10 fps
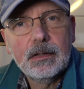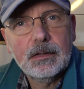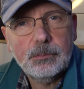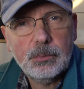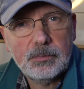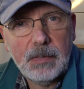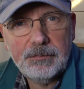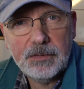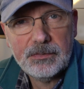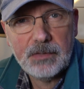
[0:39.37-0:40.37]
This was my
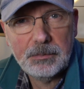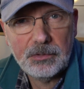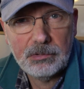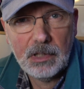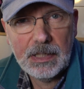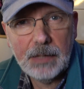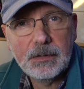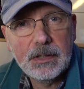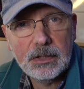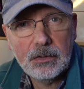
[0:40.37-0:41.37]
first time to try out the
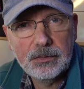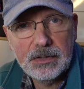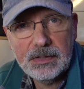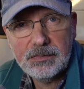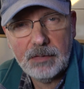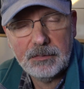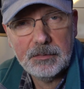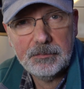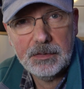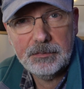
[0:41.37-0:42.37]
Nikon
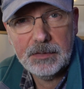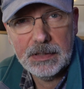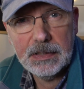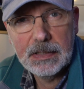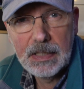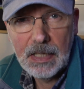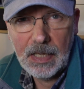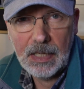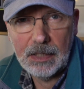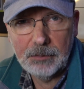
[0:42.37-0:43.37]
D750,
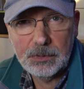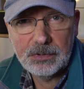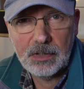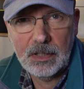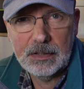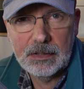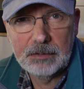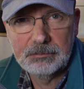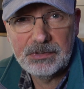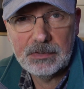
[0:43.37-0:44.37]
which I
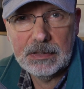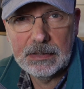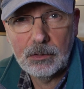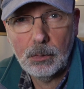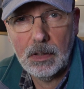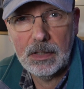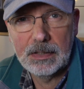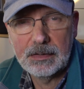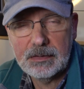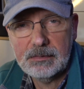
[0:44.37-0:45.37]
had recently
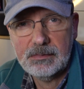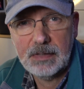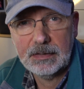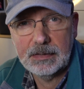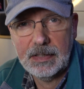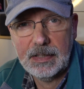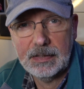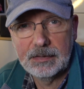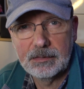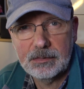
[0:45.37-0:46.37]
acquired second
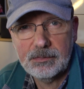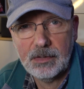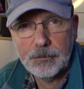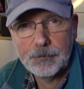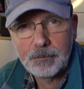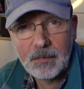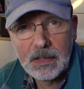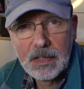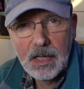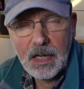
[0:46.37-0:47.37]
hand. So
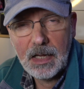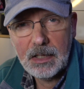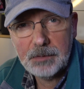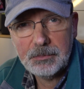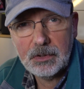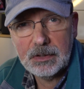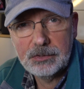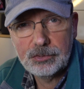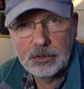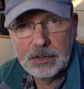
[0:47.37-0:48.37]
I hope you'll
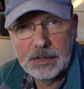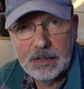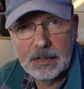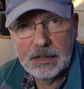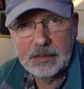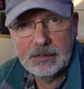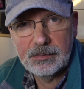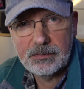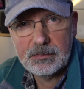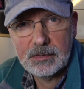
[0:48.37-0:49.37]
enjoy
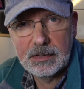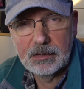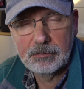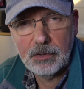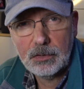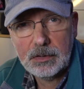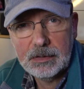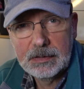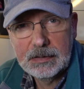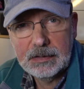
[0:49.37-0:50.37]
this little vlog,
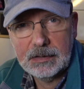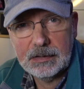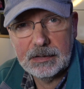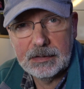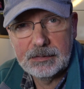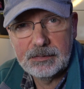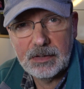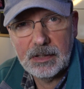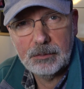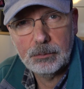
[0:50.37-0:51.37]
and
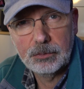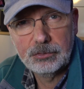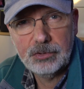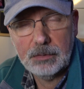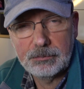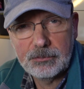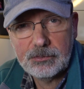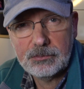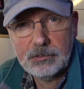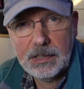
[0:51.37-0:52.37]
we'll jump
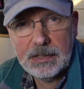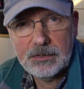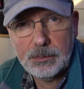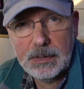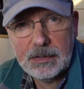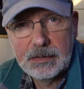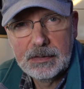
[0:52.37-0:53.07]
straight into it,